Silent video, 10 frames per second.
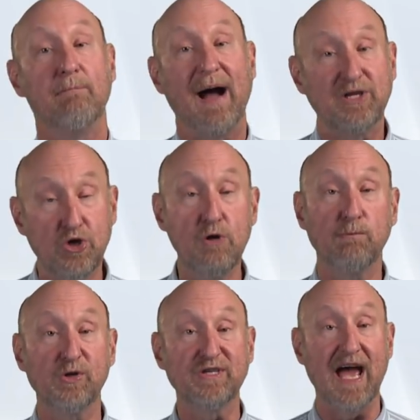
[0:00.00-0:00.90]
By
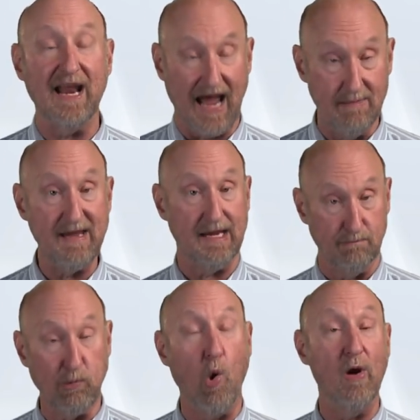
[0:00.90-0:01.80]
2%, I mean
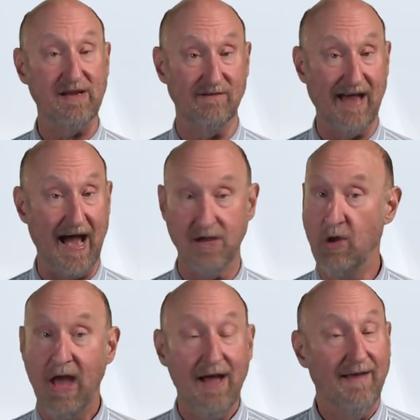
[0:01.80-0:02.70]
point value.
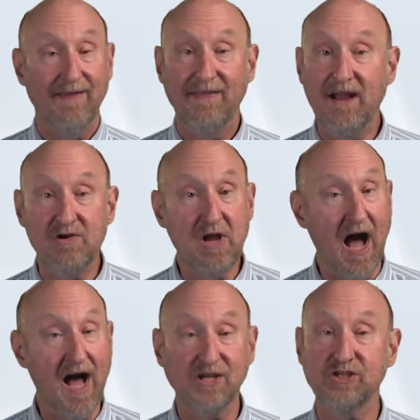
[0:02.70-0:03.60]
They're
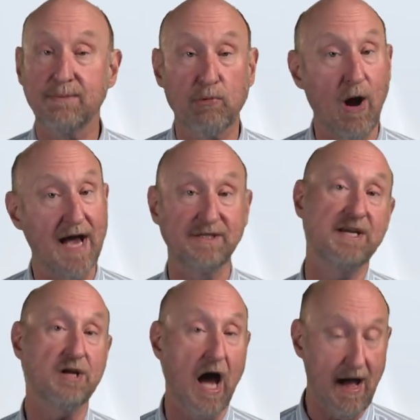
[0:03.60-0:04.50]
not
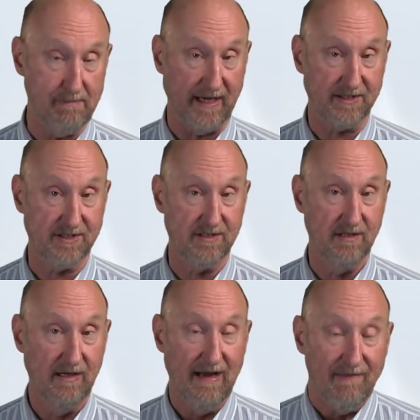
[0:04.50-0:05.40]
surprising topics.
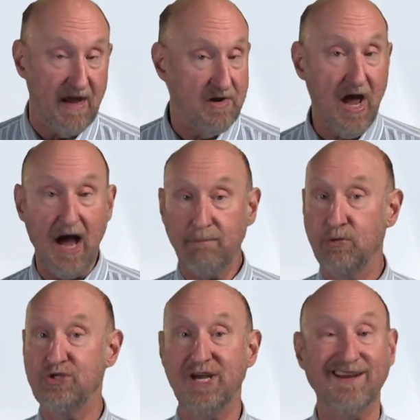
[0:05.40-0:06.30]
They're not
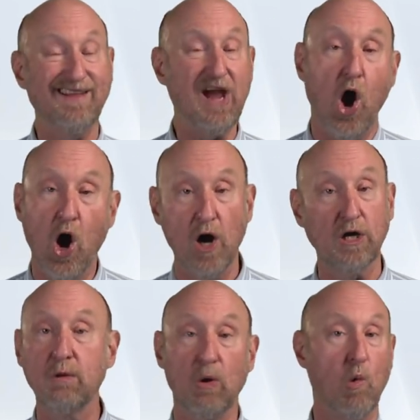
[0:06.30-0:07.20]
particularly
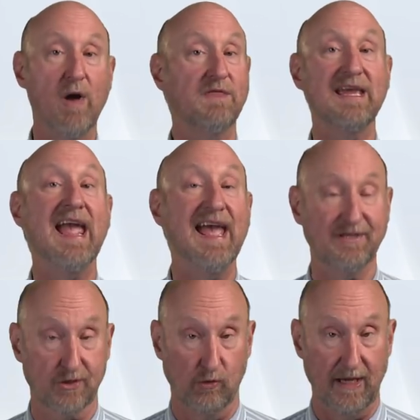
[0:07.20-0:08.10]
arguable what the
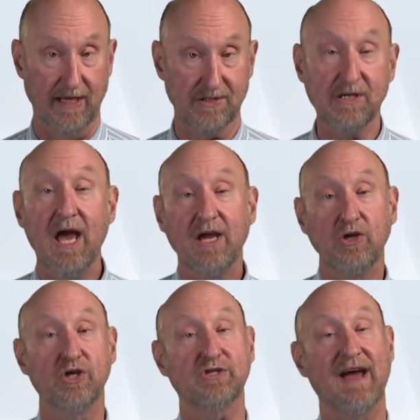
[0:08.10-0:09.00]
answer is. You
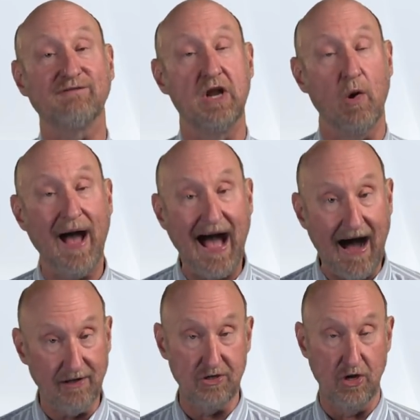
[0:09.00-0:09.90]
just have to know
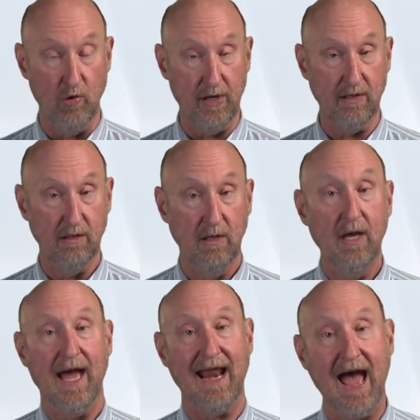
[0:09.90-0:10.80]
how to do it
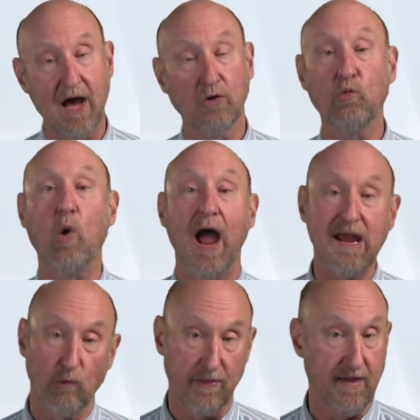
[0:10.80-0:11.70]
and how to
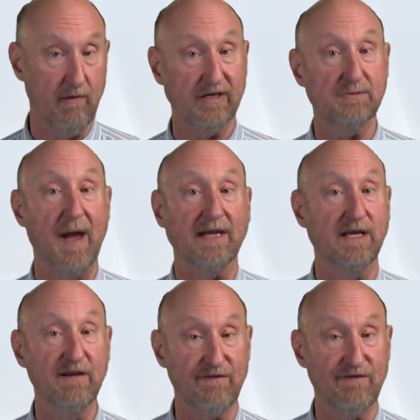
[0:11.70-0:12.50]
write what they're expecting to